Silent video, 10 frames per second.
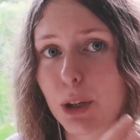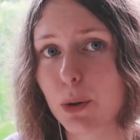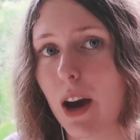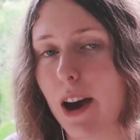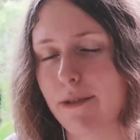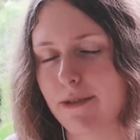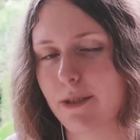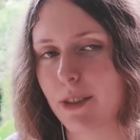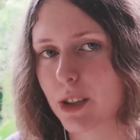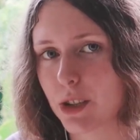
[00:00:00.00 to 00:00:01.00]
you have
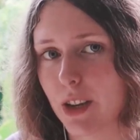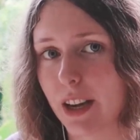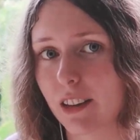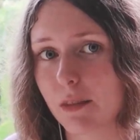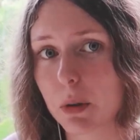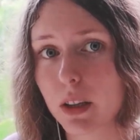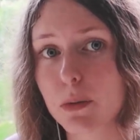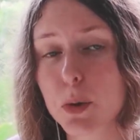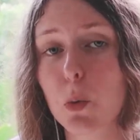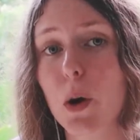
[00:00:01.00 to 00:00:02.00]
these negative
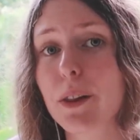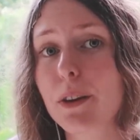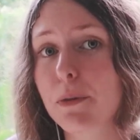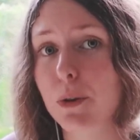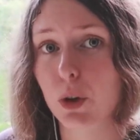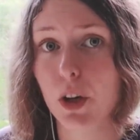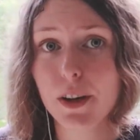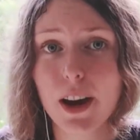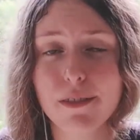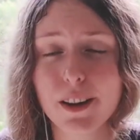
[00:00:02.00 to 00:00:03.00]
beliefs. Well, if you
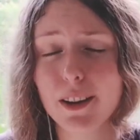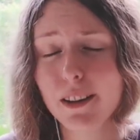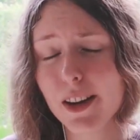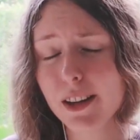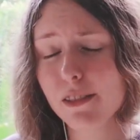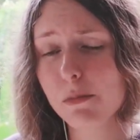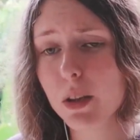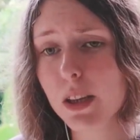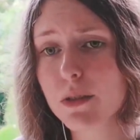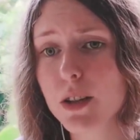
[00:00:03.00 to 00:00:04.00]
don't have any negative
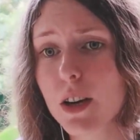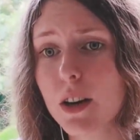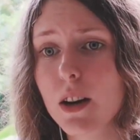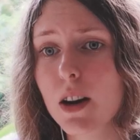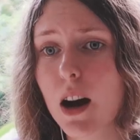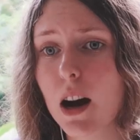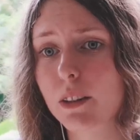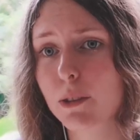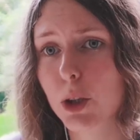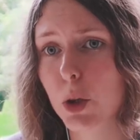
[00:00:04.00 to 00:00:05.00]
beliefs
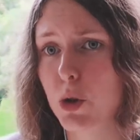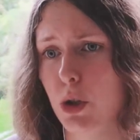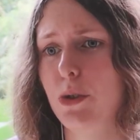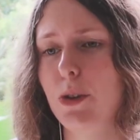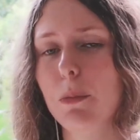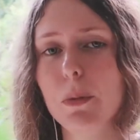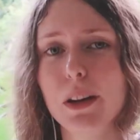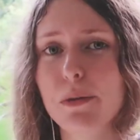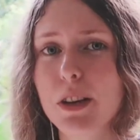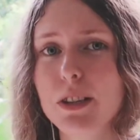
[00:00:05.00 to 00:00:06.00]
and you just don't
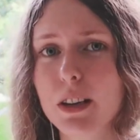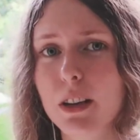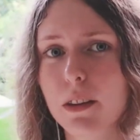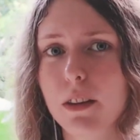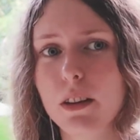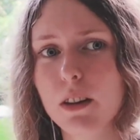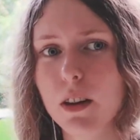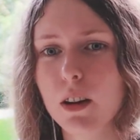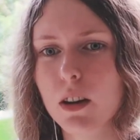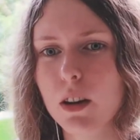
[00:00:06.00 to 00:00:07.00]
manifest
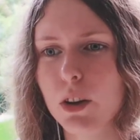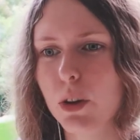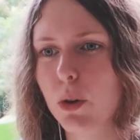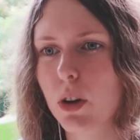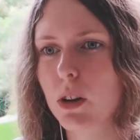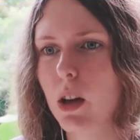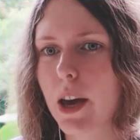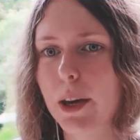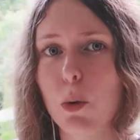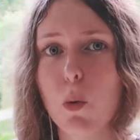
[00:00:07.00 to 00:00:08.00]
anything, you're
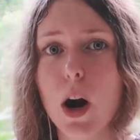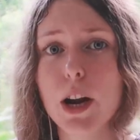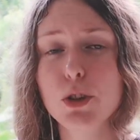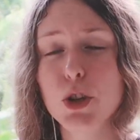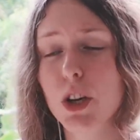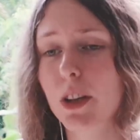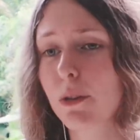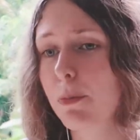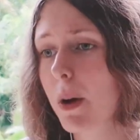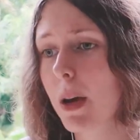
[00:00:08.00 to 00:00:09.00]
like a white sheet
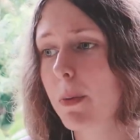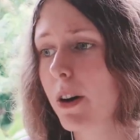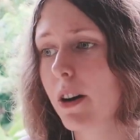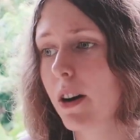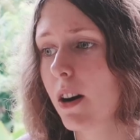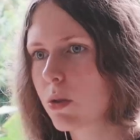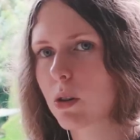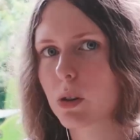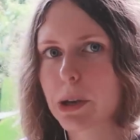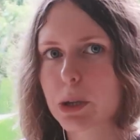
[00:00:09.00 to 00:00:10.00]
of paper.
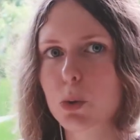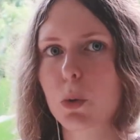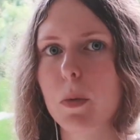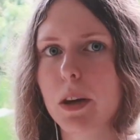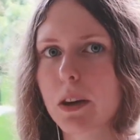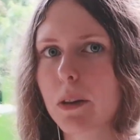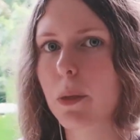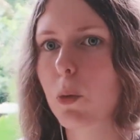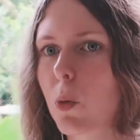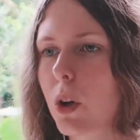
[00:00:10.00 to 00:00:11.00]
You're like swimming
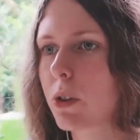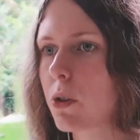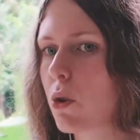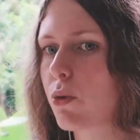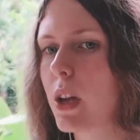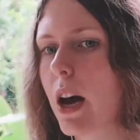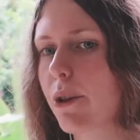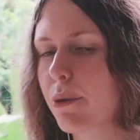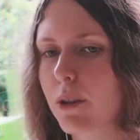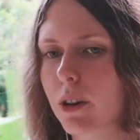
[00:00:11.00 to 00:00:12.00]
in the water of
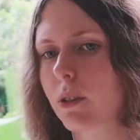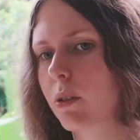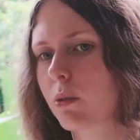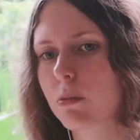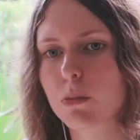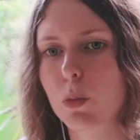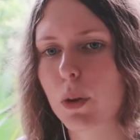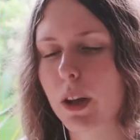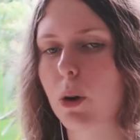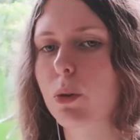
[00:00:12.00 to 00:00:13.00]
life and
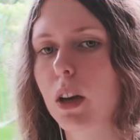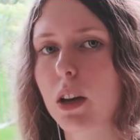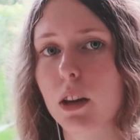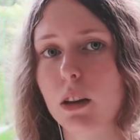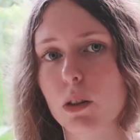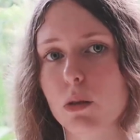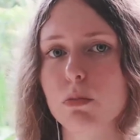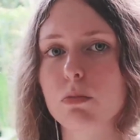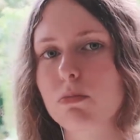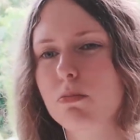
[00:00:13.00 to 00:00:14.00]
without any
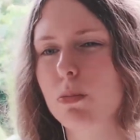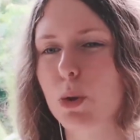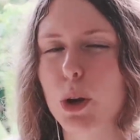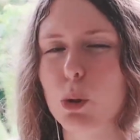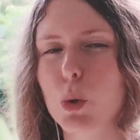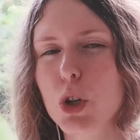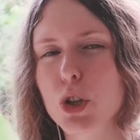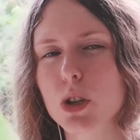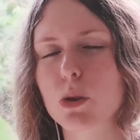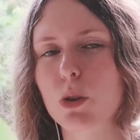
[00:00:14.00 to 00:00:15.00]
real
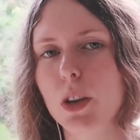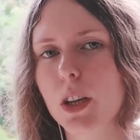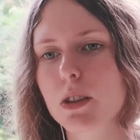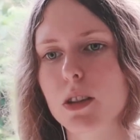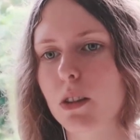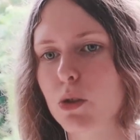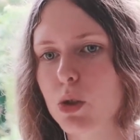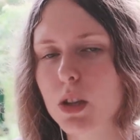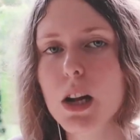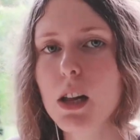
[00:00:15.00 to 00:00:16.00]
wishes or needs, and
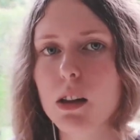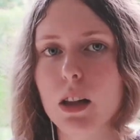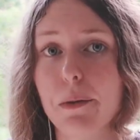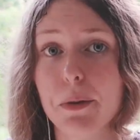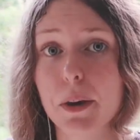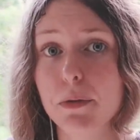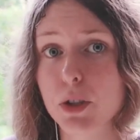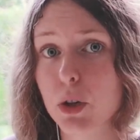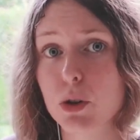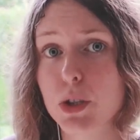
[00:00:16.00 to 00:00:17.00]
just life
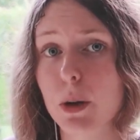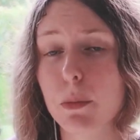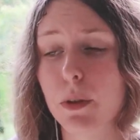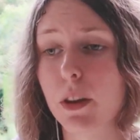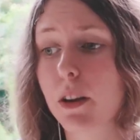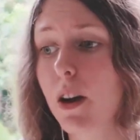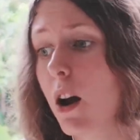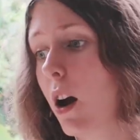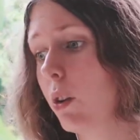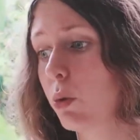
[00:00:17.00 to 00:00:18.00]
gives you something
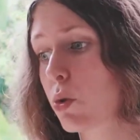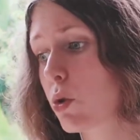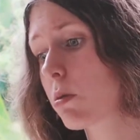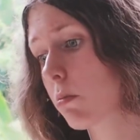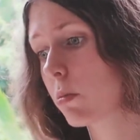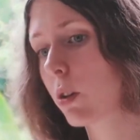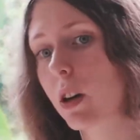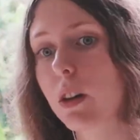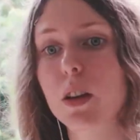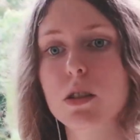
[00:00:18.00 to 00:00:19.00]
and you just
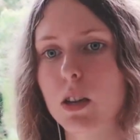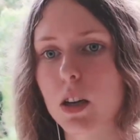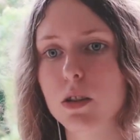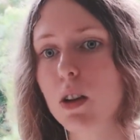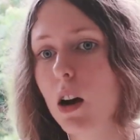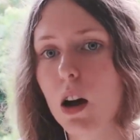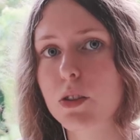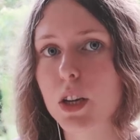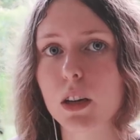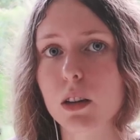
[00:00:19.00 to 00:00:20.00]
okay, that's nice,
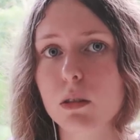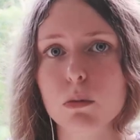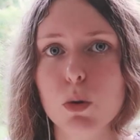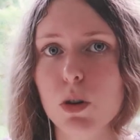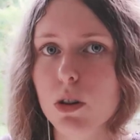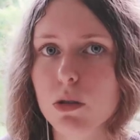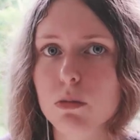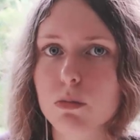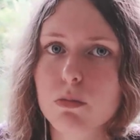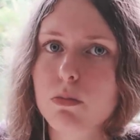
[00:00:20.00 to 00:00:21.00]
I'll take it. Or
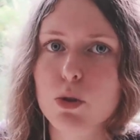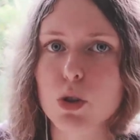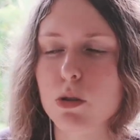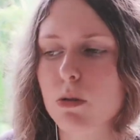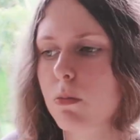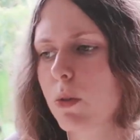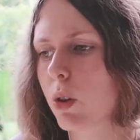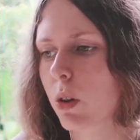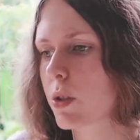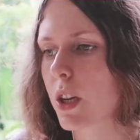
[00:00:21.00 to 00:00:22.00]
just
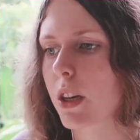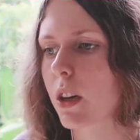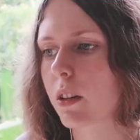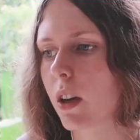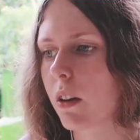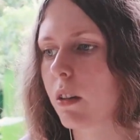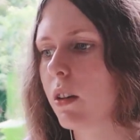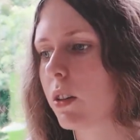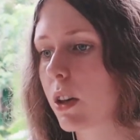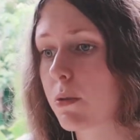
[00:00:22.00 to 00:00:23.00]
you don't take it
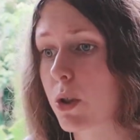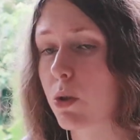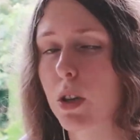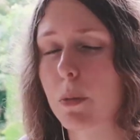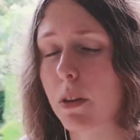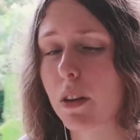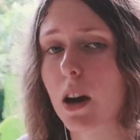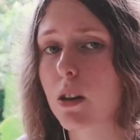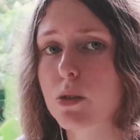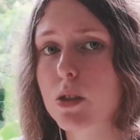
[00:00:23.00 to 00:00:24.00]
and it gives you something
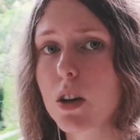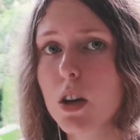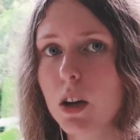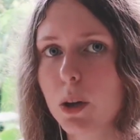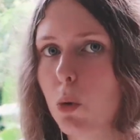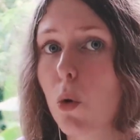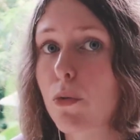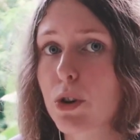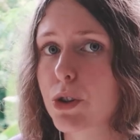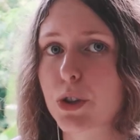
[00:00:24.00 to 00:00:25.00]
else. It
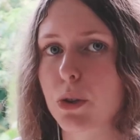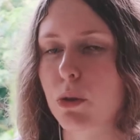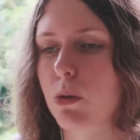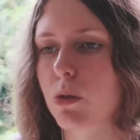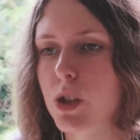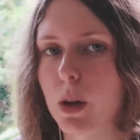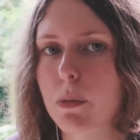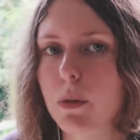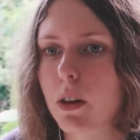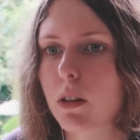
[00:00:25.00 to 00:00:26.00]
offers you
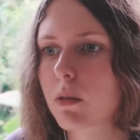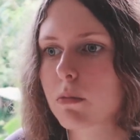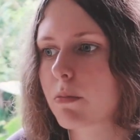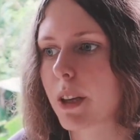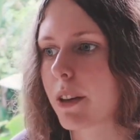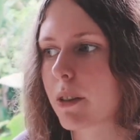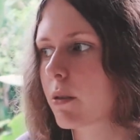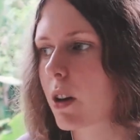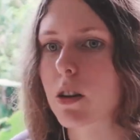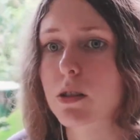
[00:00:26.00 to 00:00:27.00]
something like
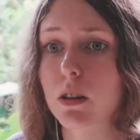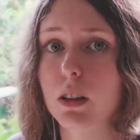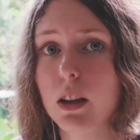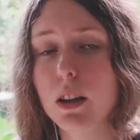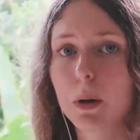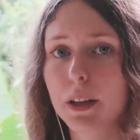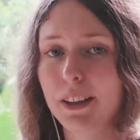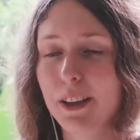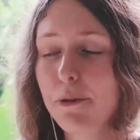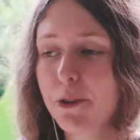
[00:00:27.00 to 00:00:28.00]
constantly.
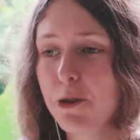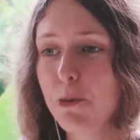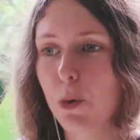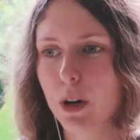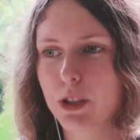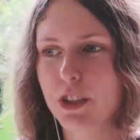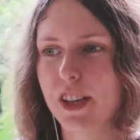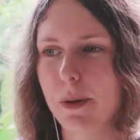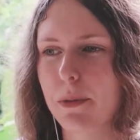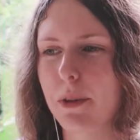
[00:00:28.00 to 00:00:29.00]
But if you want
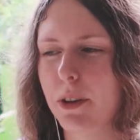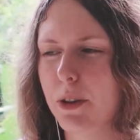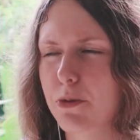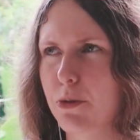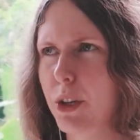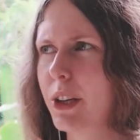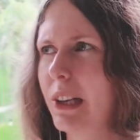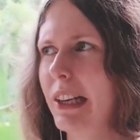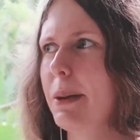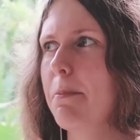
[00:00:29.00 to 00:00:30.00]
something
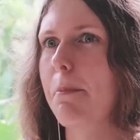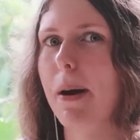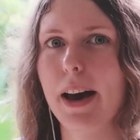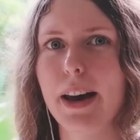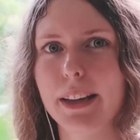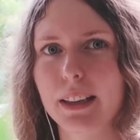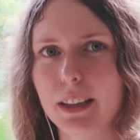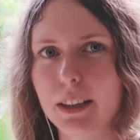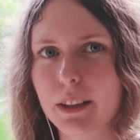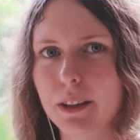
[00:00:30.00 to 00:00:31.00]
really
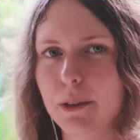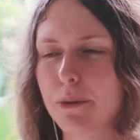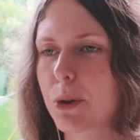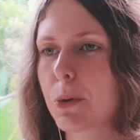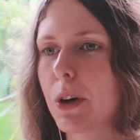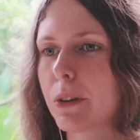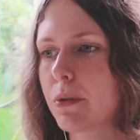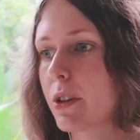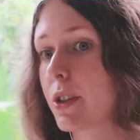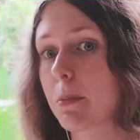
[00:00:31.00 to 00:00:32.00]
badly, if you
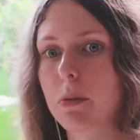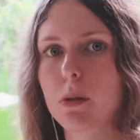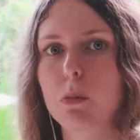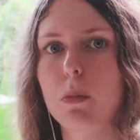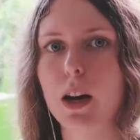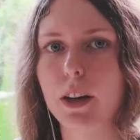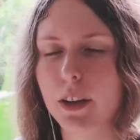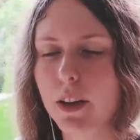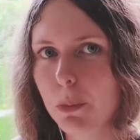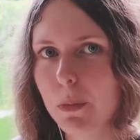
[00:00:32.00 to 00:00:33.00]
want, for example,
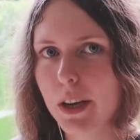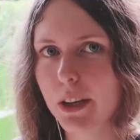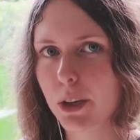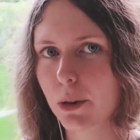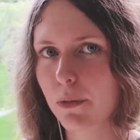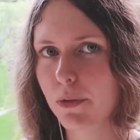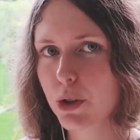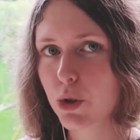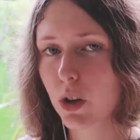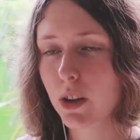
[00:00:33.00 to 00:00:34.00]
money, you make your
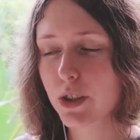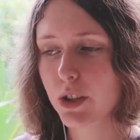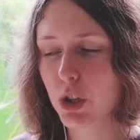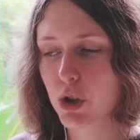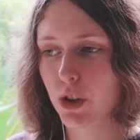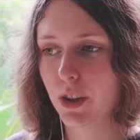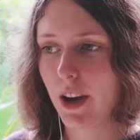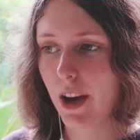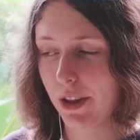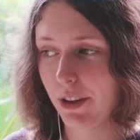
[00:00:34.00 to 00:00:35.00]
visualization
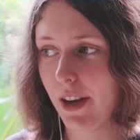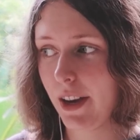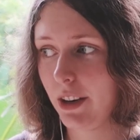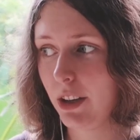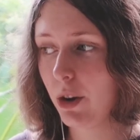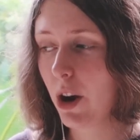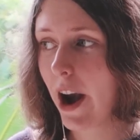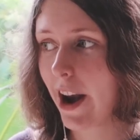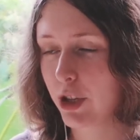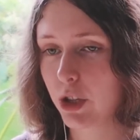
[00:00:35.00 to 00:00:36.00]
and any your
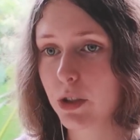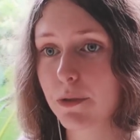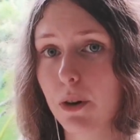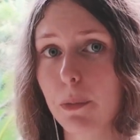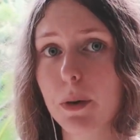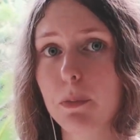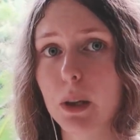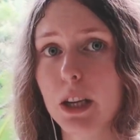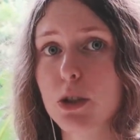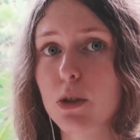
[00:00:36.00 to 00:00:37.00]
actions from the
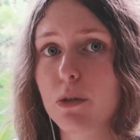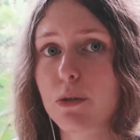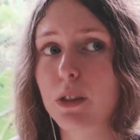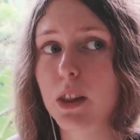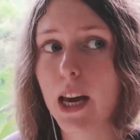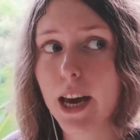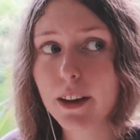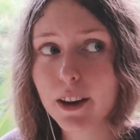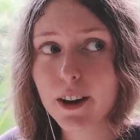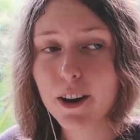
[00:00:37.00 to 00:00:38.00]
place of
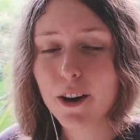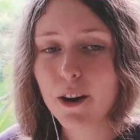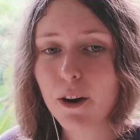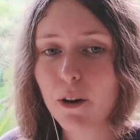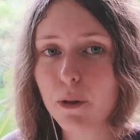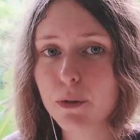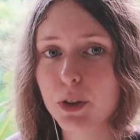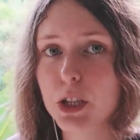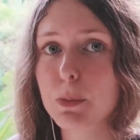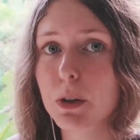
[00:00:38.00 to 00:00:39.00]
lack
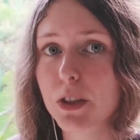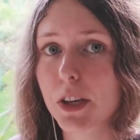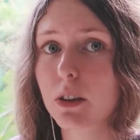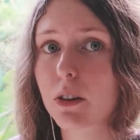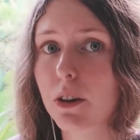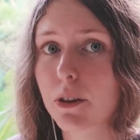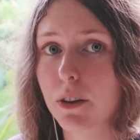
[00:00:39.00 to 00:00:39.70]
of this particular